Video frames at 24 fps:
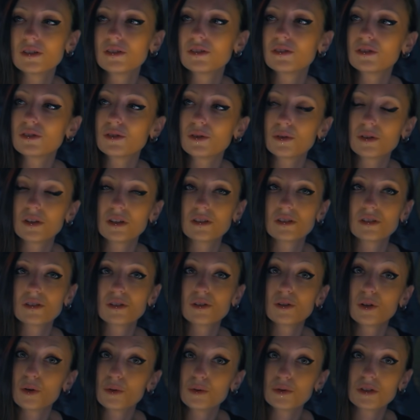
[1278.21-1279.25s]
So this
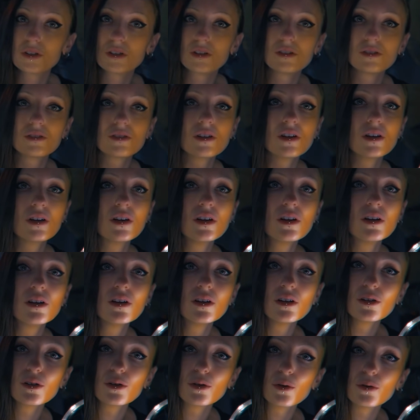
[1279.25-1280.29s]
closes
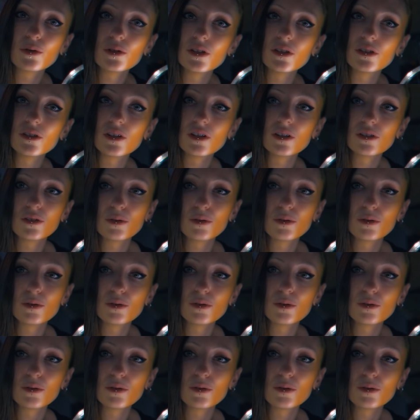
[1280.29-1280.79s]
it